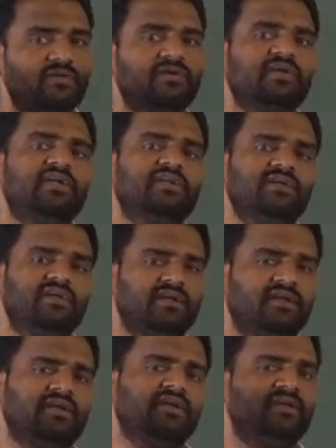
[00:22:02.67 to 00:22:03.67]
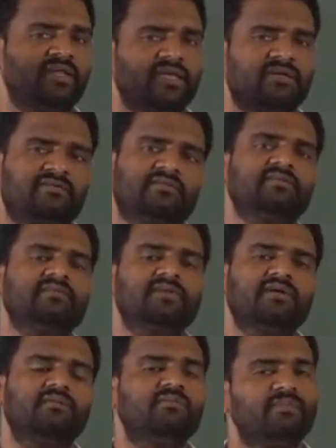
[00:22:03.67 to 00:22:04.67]
it take
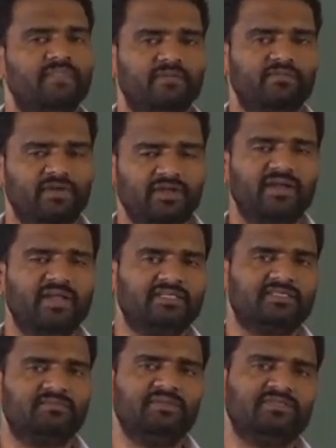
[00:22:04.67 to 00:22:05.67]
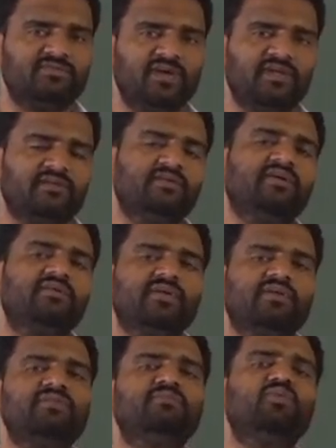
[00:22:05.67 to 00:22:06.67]
less, means why? You have to
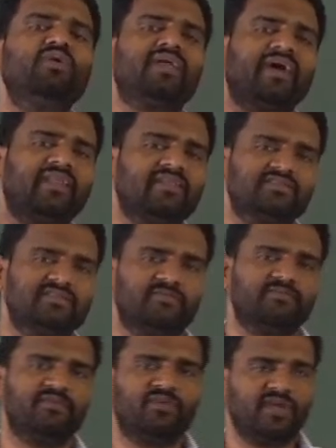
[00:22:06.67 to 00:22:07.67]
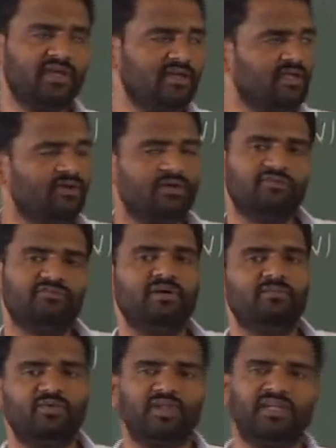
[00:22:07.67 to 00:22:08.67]
give the more energy. Okay, you have to give the
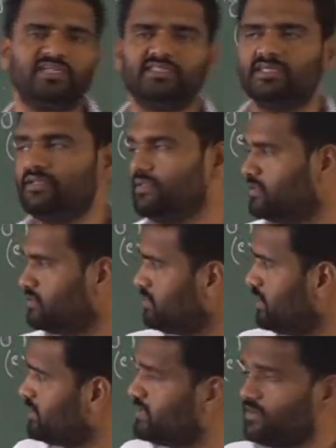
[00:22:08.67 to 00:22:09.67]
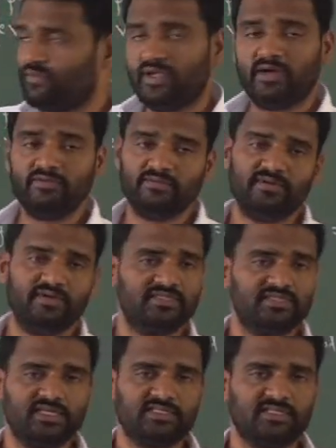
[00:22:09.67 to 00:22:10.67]
more energy. So like that we have
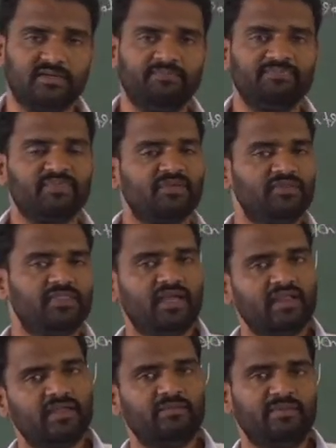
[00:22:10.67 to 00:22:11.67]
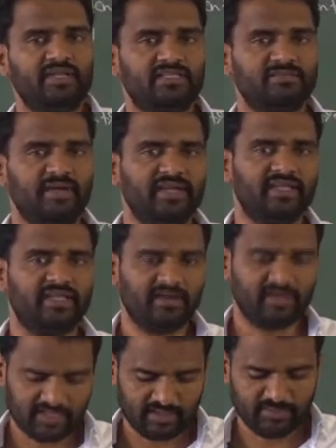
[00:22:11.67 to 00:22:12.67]
discussed with alkali metals, by taking
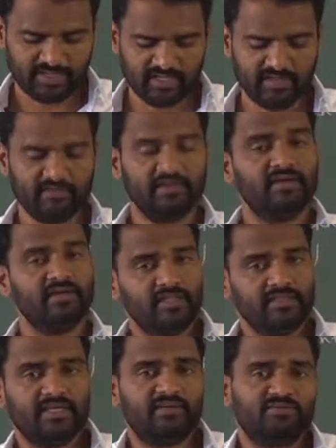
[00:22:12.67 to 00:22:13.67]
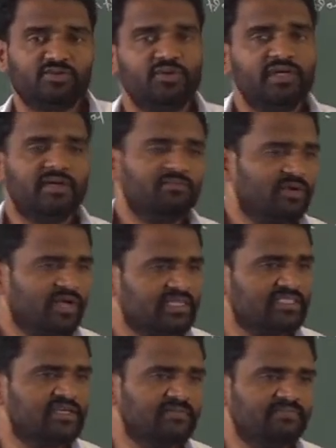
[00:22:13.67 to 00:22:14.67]
alkali metal, lithium, sodium,
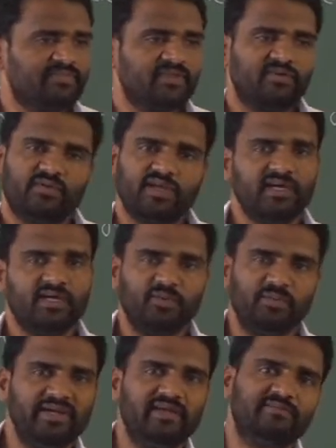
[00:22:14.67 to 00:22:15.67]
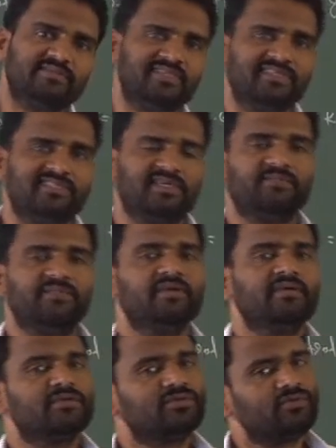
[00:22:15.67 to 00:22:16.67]
potassium, okay, rubidium, cesium.
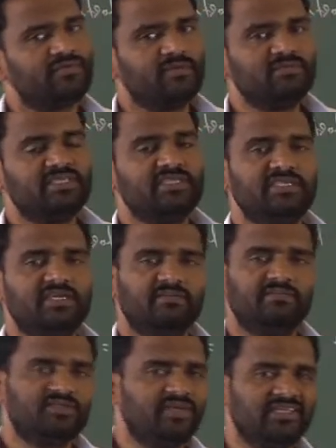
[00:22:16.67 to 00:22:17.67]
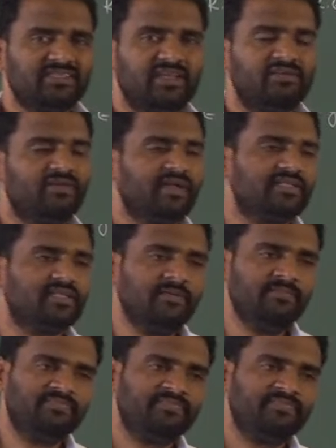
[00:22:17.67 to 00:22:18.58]
So from cesium, so easily you will get the